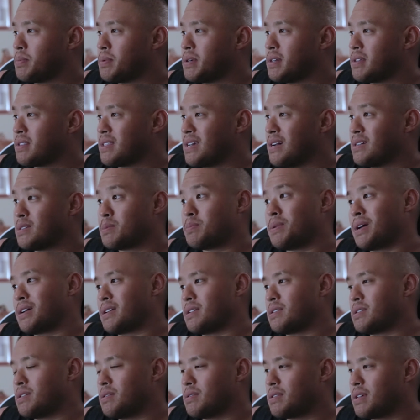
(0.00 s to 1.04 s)
but that was back
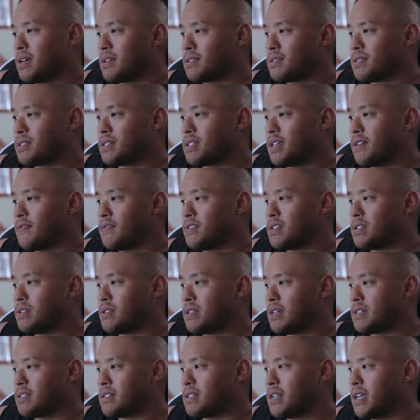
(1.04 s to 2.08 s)
in 2007,
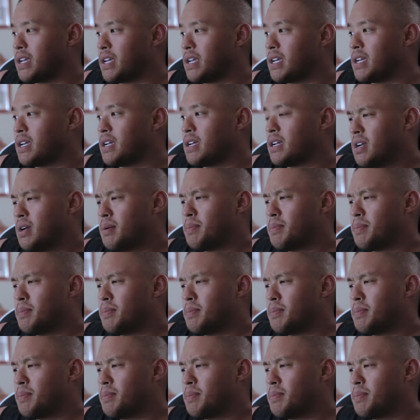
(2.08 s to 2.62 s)
2008.